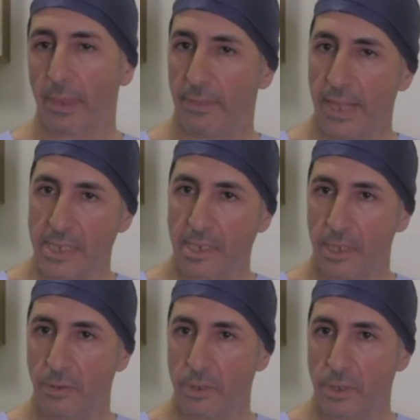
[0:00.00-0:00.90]
That's
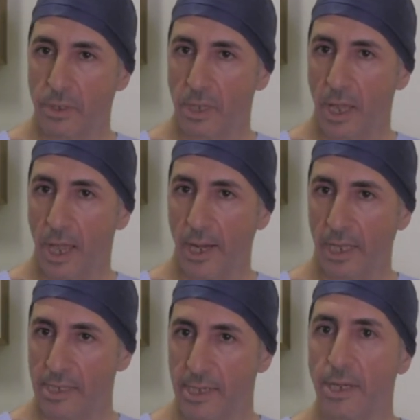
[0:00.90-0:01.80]
clearance. An
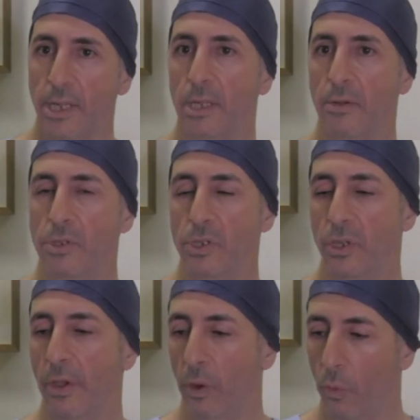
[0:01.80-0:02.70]
extended clearance is
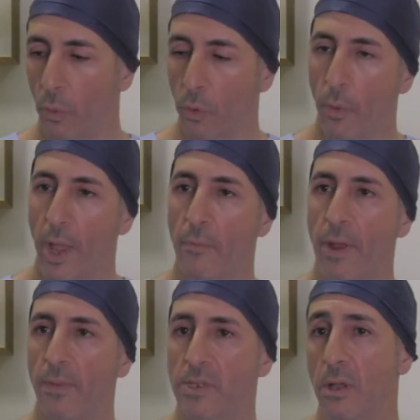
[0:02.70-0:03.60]
going all the way
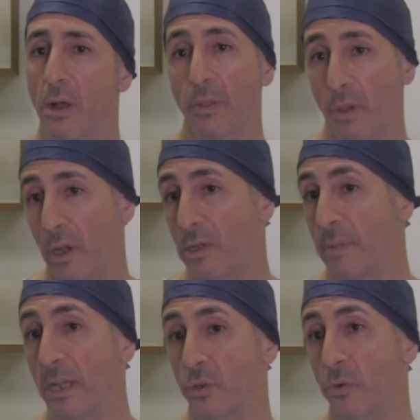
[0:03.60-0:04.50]
around the side of the eye to
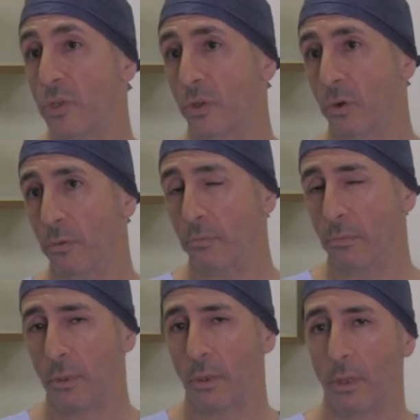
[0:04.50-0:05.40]
make sure it's gone.
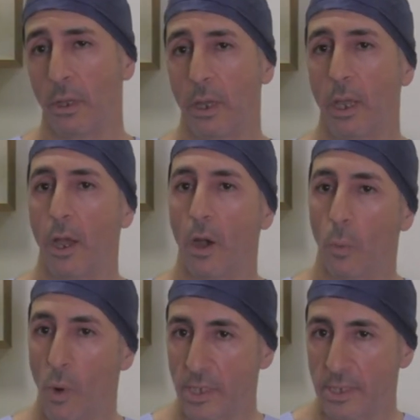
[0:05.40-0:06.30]

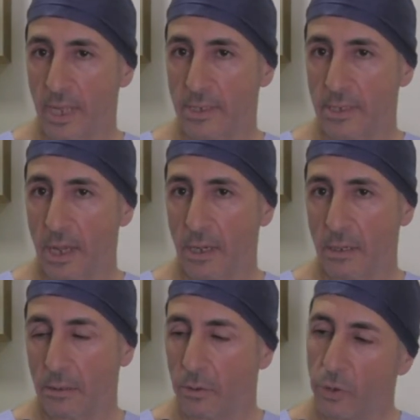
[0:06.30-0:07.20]
Once that's done,
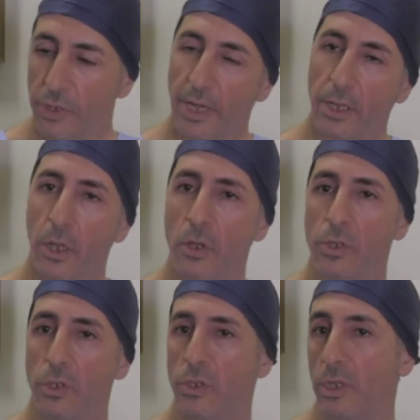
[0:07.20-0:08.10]
you then close
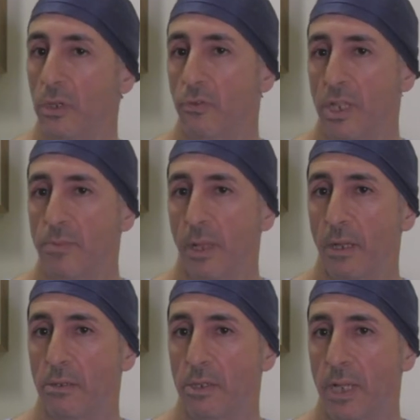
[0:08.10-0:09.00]
it using a transplant.
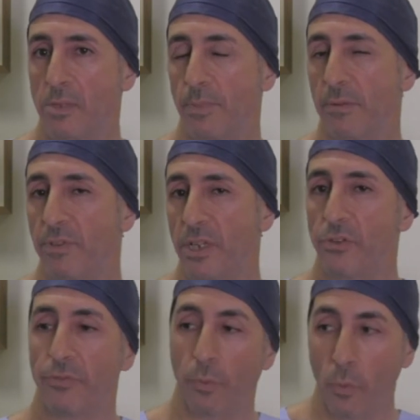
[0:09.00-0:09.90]
So that's a bit of
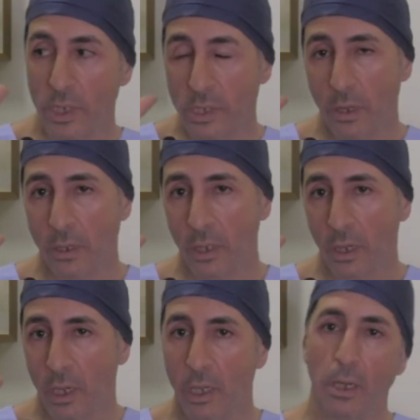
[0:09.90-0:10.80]
tissue from one side of the
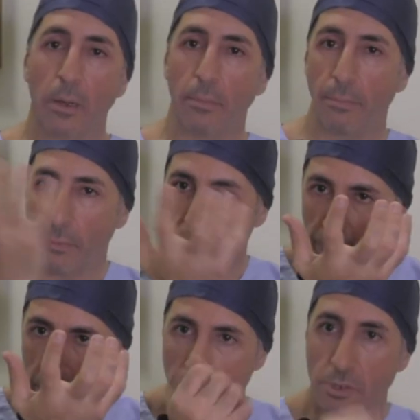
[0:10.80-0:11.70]
eye brought
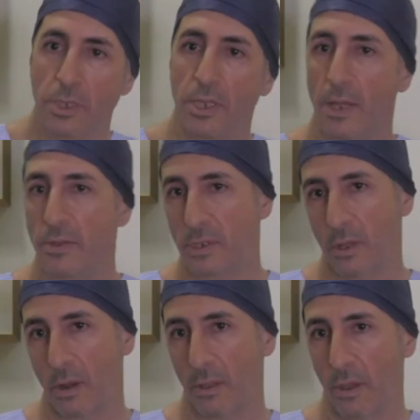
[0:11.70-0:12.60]
across to the other side
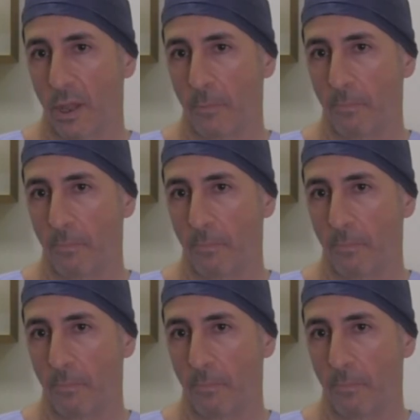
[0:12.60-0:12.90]
of the eye.